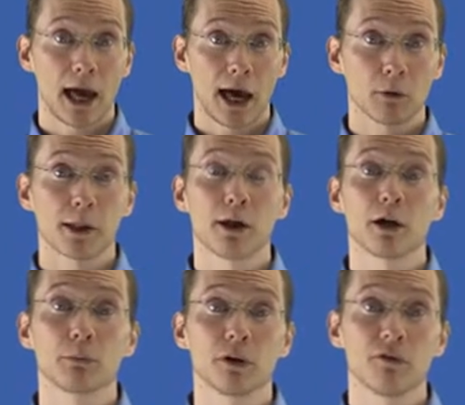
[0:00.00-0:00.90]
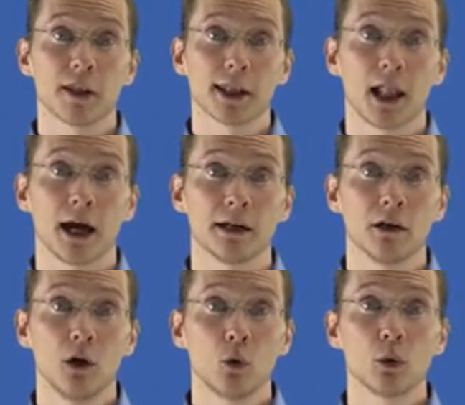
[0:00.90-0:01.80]
as we saw in a previous slide,
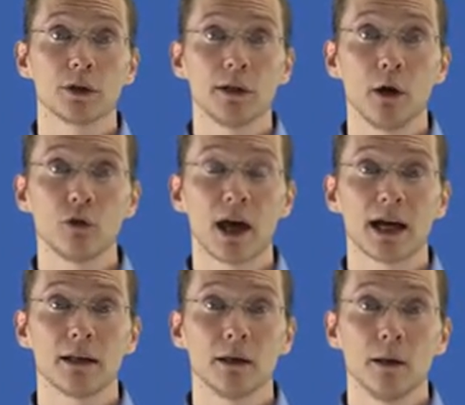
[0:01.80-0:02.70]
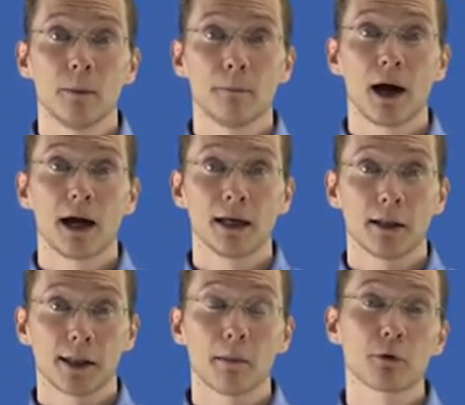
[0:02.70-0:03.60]
will denote that by
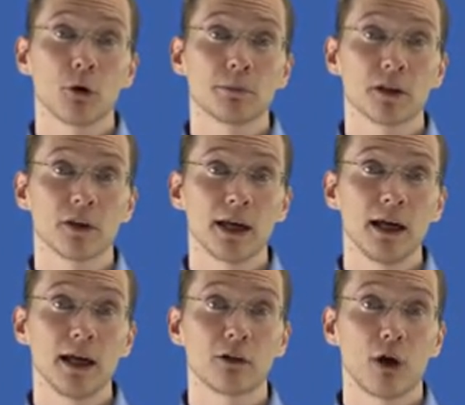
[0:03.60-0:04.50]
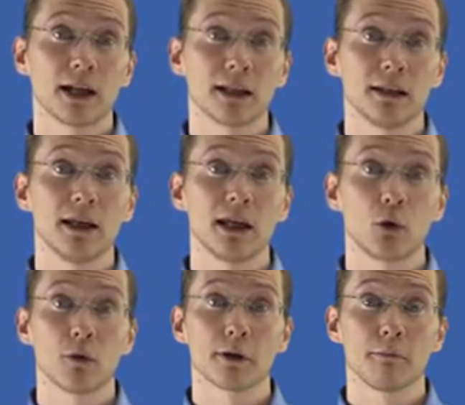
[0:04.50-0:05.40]
subscripting the key and writing t
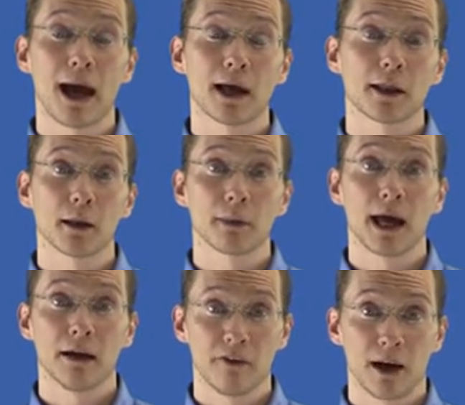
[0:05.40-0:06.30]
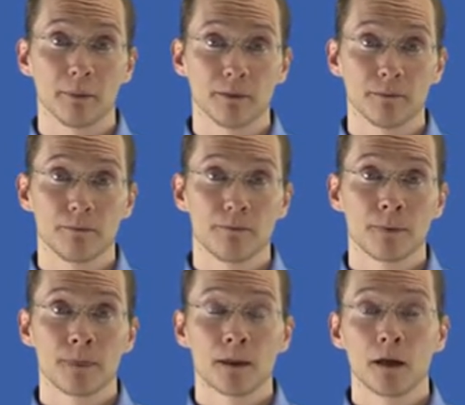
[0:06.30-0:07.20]
equals mac sub k of m.
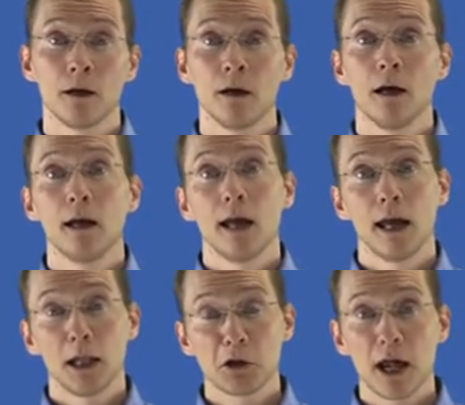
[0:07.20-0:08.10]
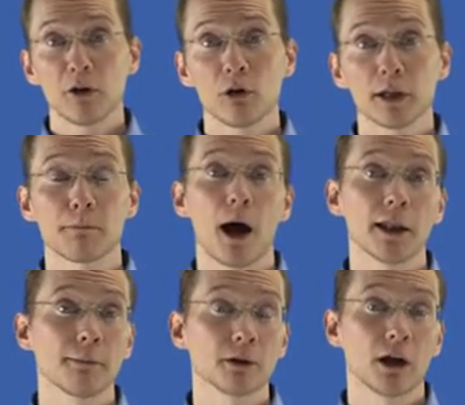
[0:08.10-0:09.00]
In general, it's
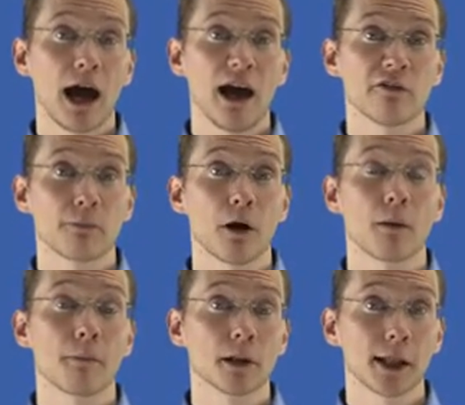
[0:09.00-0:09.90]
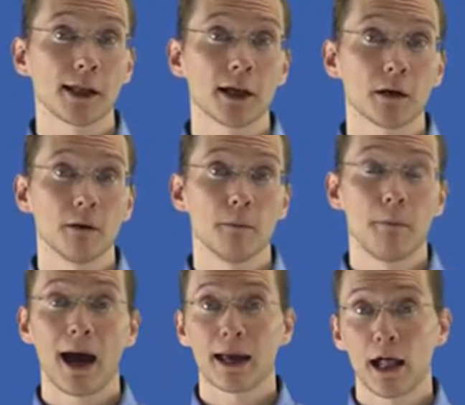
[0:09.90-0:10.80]
possible to have probabilistic
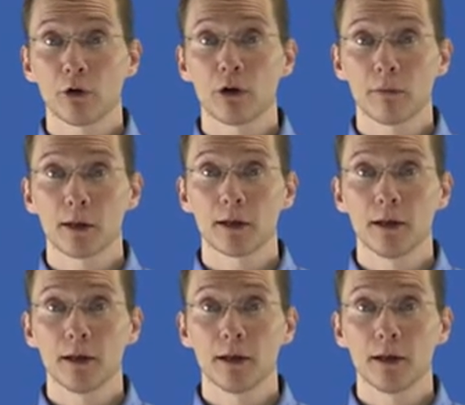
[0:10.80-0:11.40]
mac algorithms,